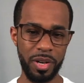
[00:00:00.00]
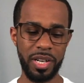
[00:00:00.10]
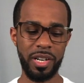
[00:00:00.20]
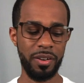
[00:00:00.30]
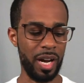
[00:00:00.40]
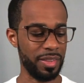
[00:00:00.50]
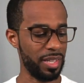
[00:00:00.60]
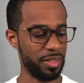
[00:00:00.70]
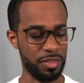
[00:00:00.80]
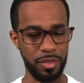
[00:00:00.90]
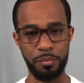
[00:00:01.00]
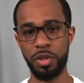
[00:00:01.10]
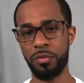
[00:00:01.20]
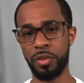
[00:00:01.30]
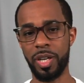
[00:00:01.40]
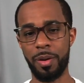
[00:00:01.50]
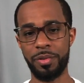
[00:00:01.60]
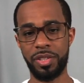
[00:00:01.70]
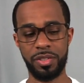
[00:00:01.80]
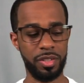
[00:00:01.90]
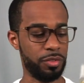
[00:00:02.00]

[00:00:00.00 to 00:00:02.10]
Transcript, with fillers: in here. I think this is a beautiful composition.